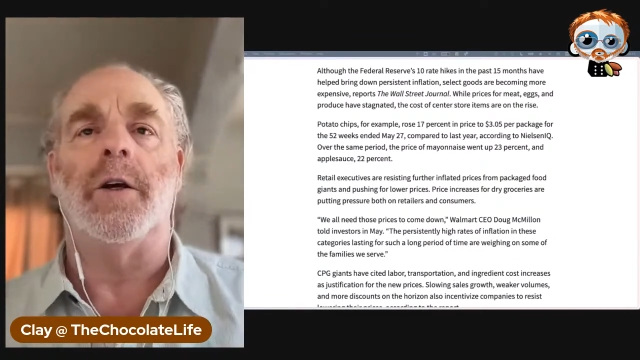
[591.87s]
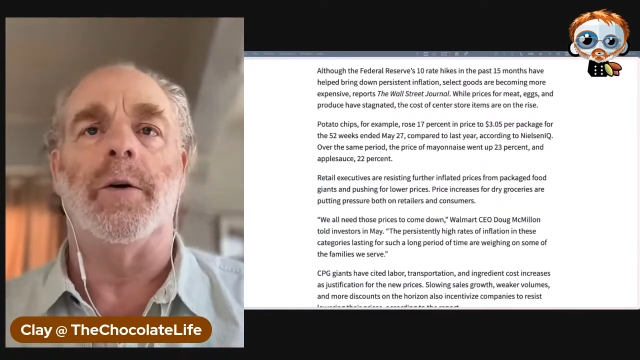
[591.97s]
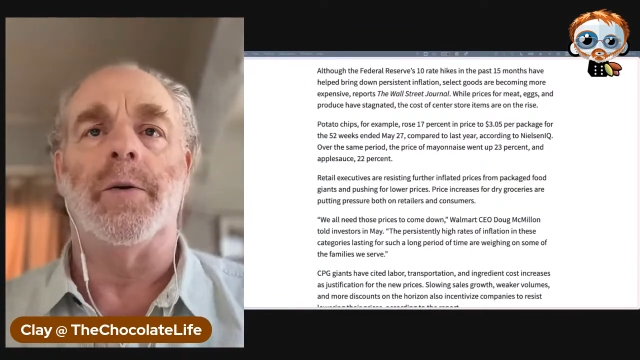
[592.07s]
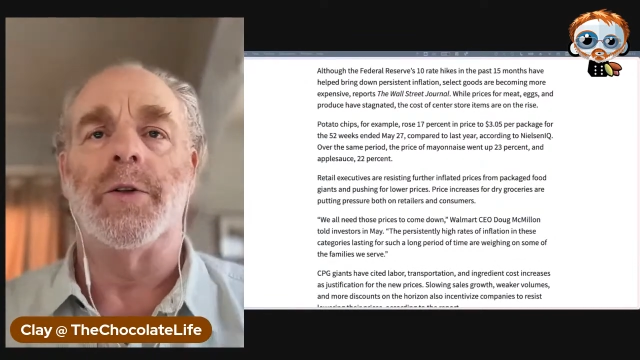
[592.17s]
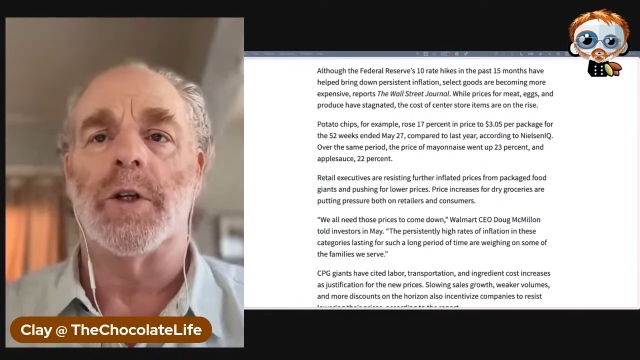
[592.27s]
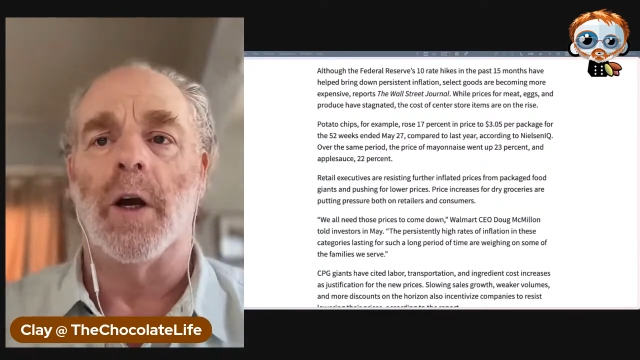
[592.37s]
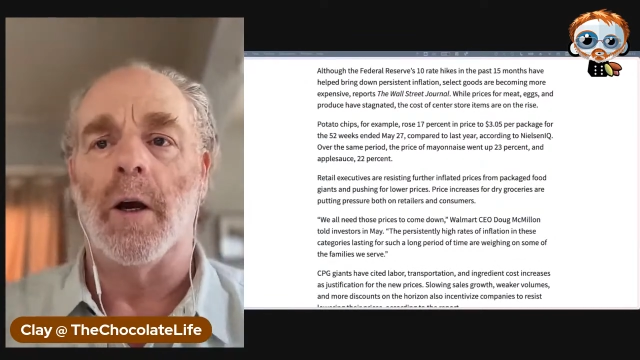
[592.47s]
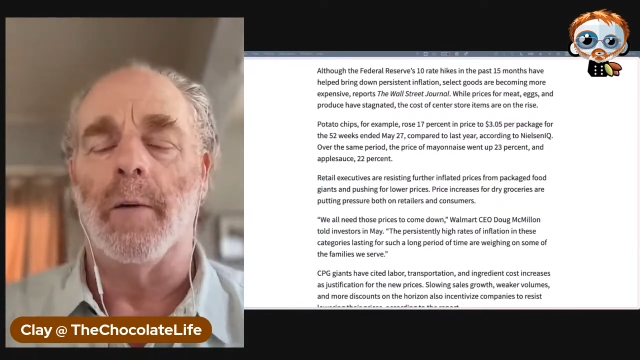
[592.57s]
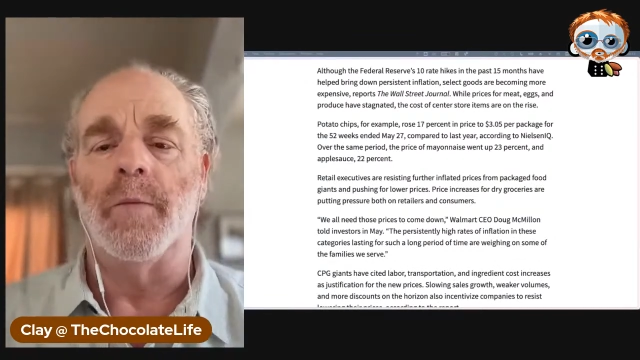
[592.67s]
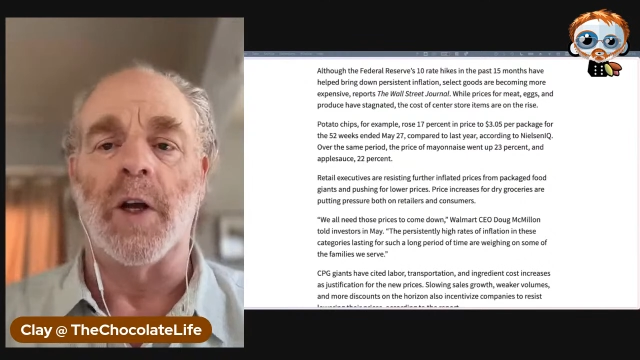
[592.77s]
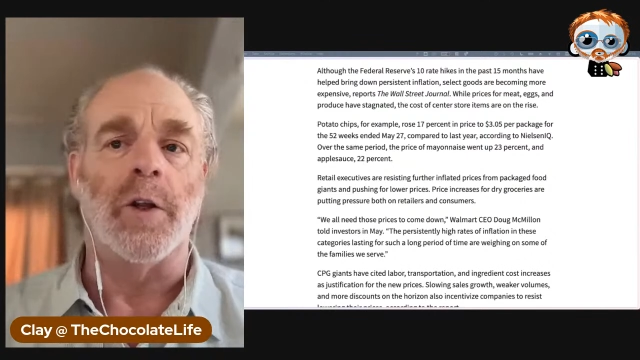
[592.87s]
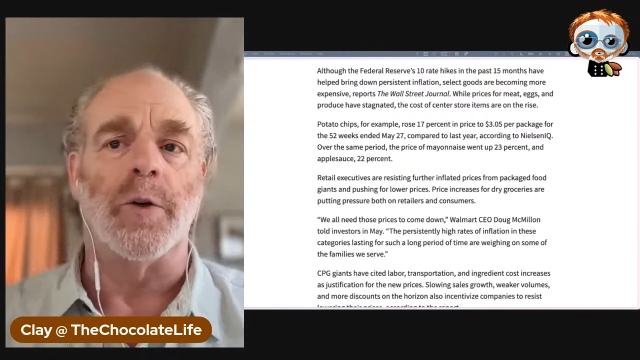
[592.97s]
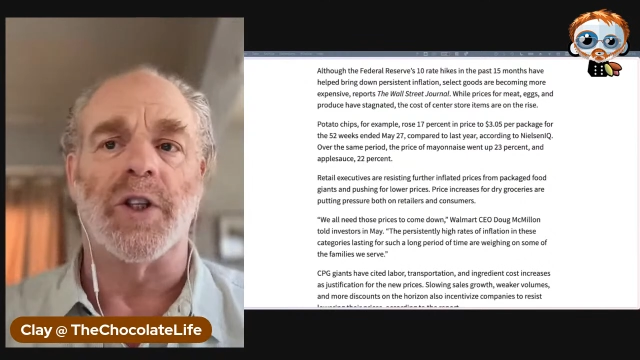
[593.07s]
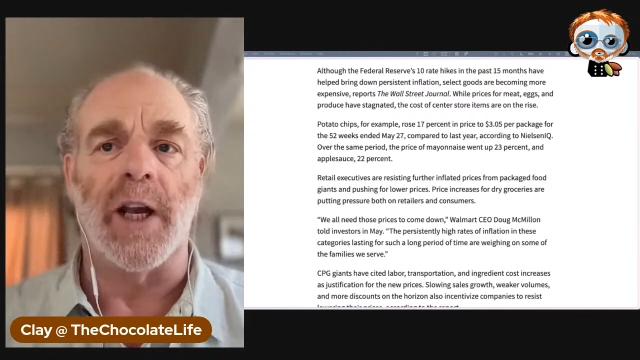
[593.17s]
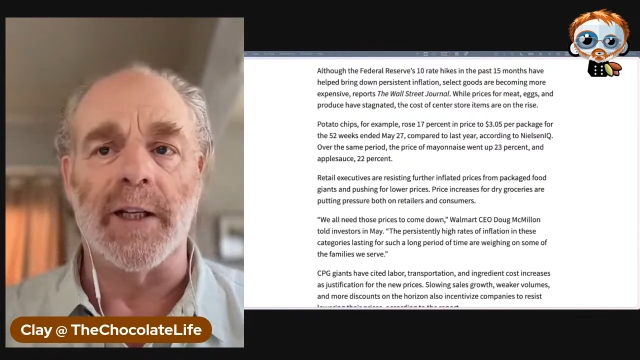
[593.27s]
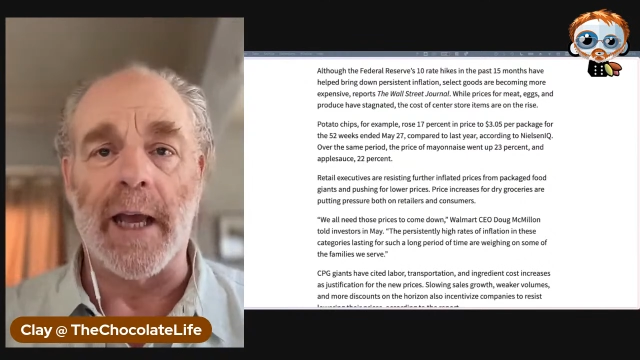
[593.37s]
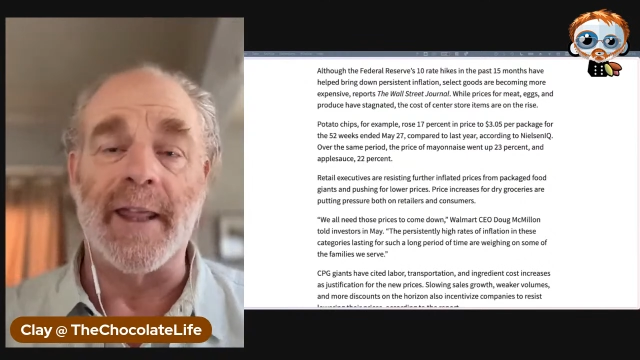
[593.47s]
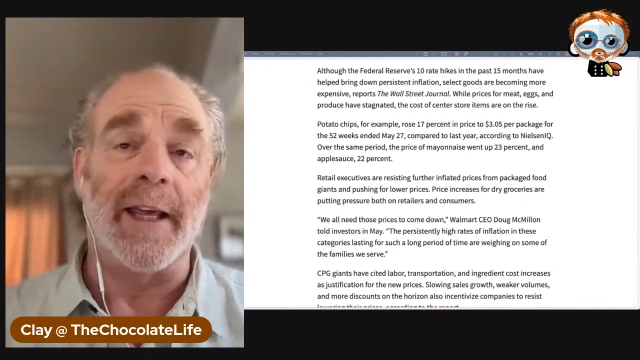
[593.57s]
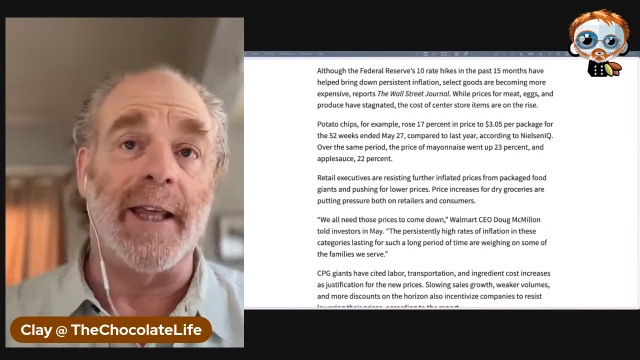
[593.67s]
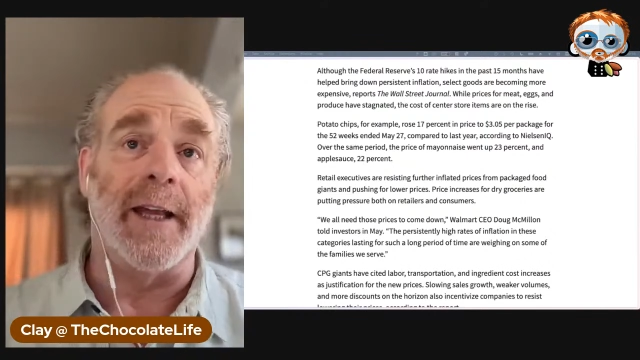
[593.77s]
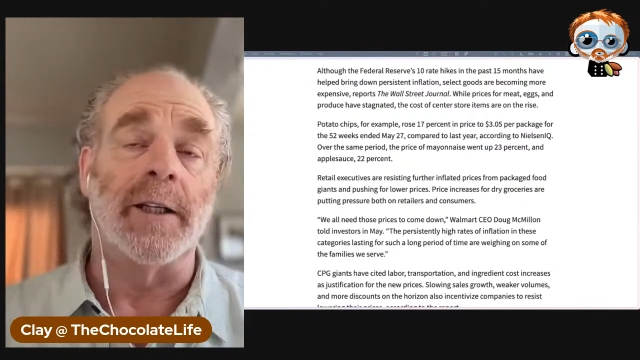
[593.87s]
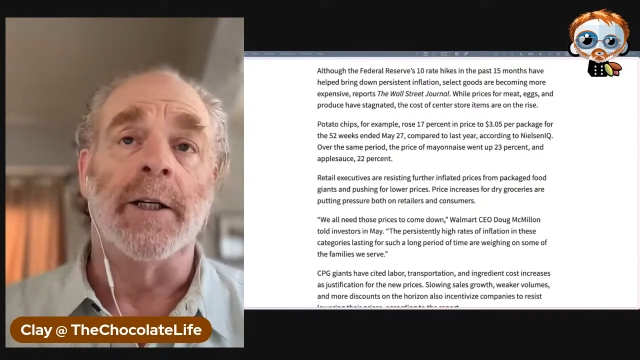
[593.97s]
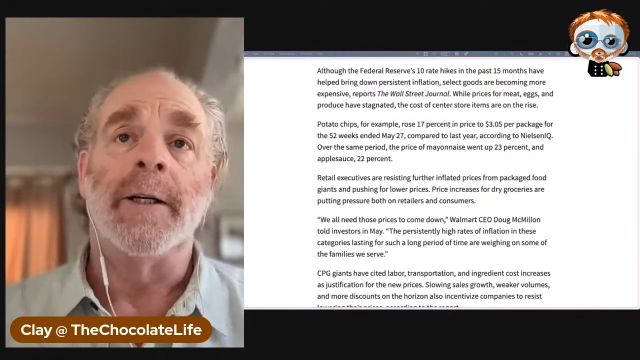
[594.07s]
those things. I think that